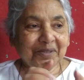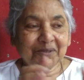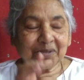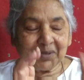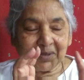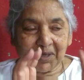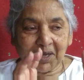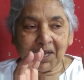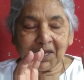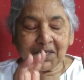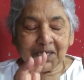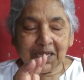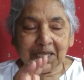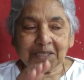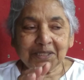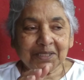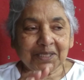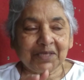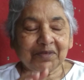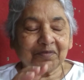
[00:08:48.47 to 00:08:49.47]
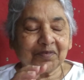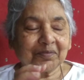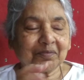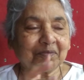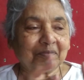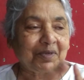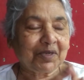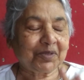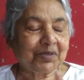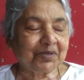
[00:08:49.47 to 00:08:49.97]
So I like that
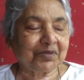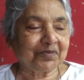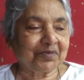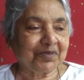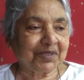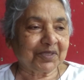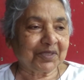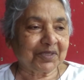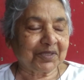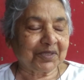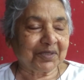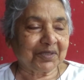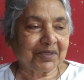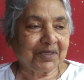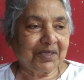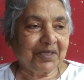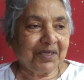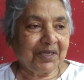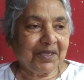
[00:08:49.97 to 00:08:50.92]
part of the